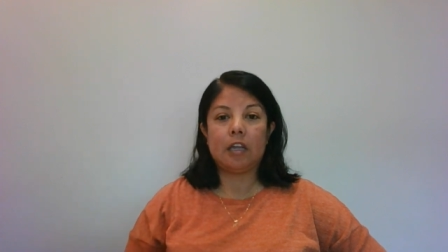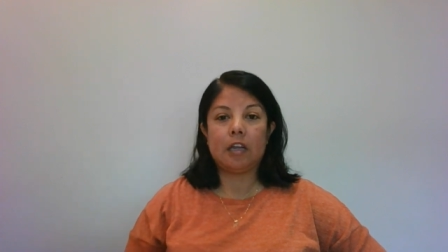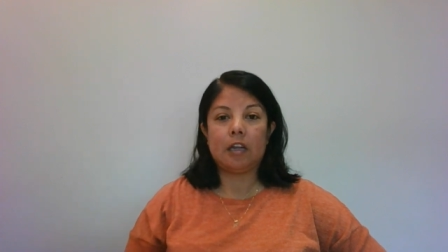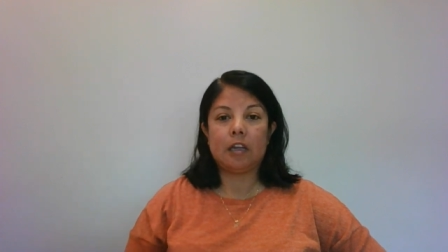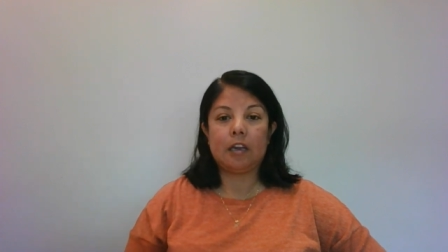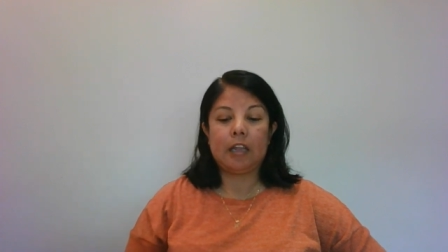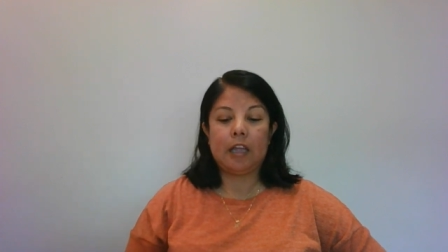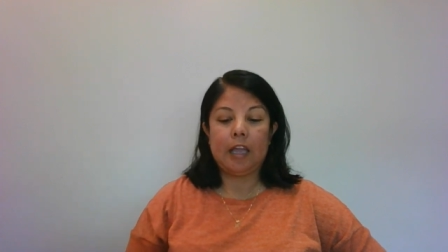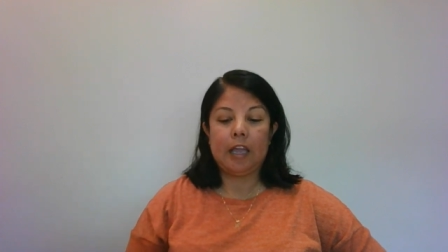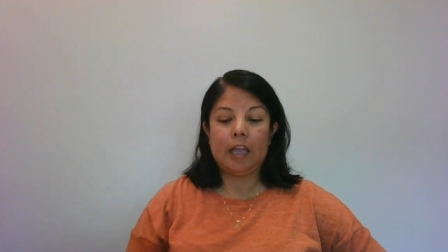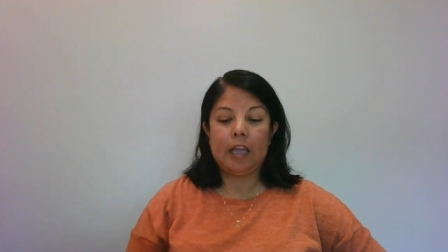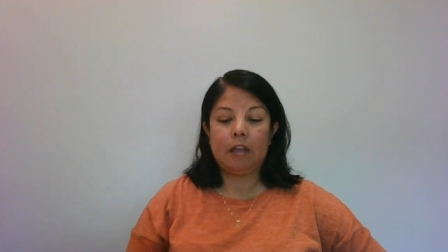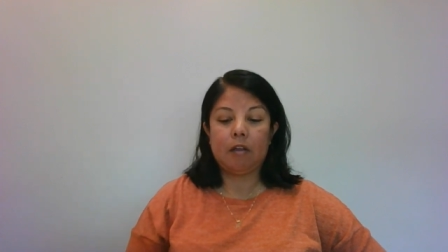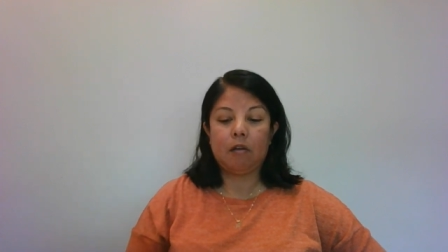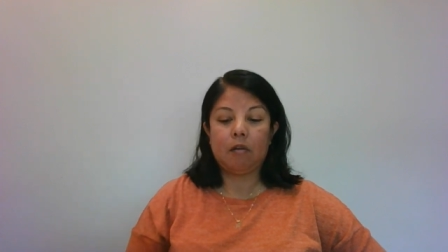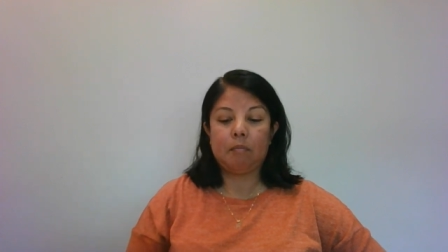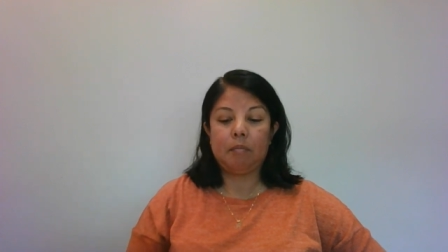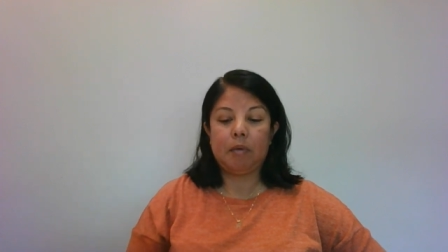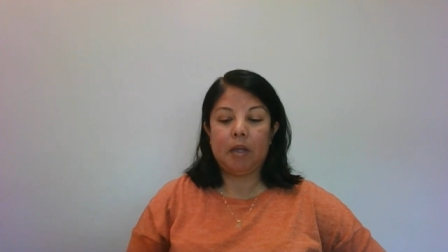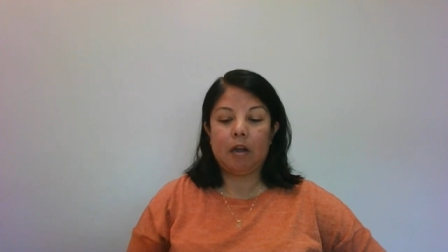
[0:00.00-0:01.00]
I'm going to
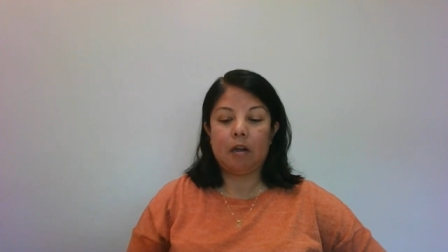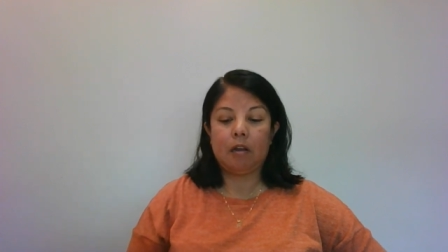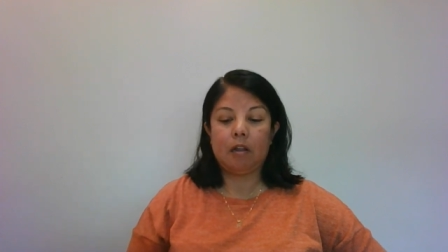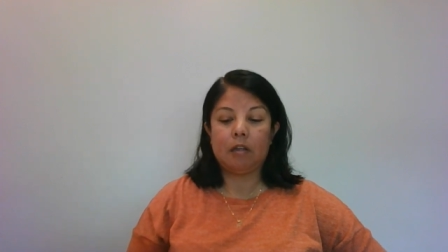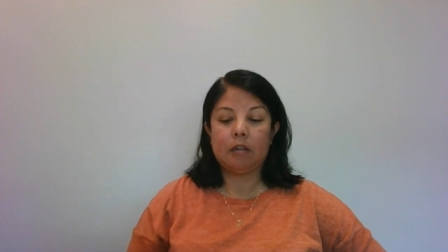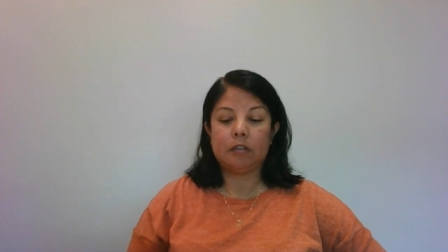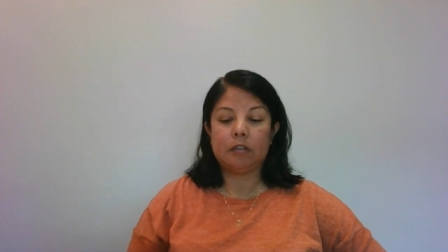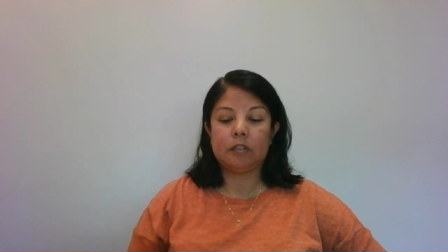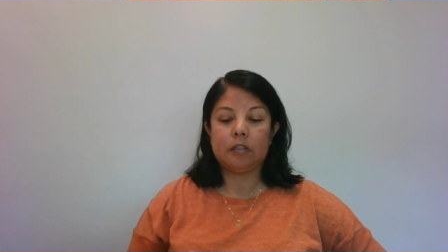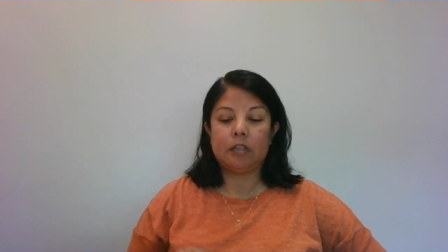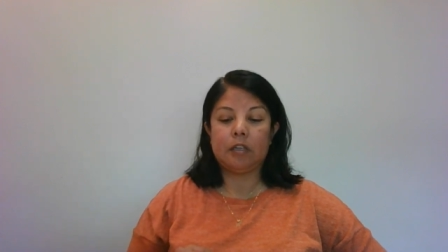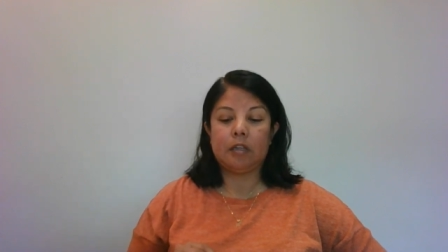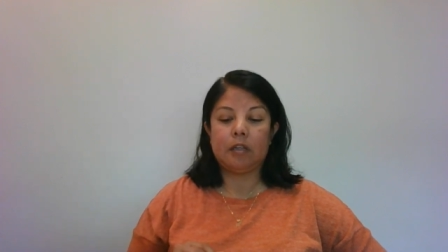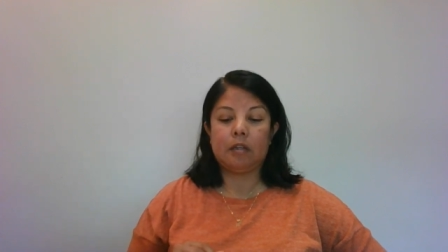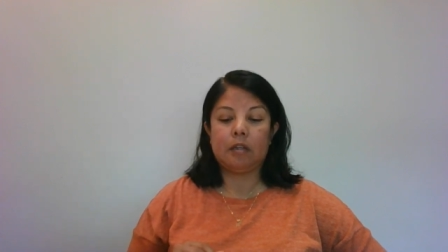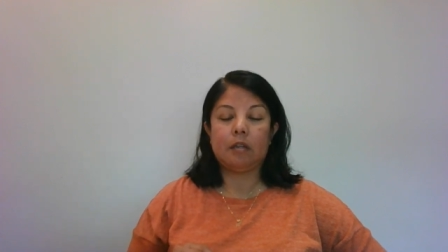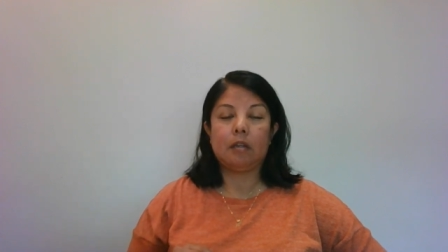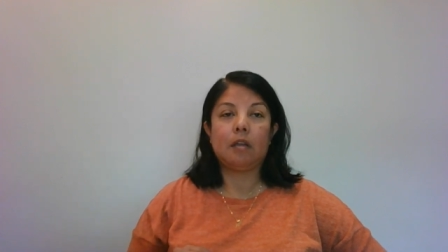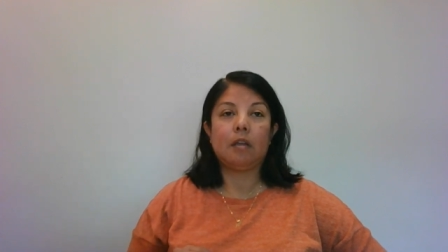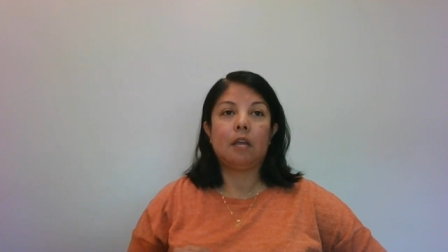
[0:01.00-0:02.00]
angle parallel to the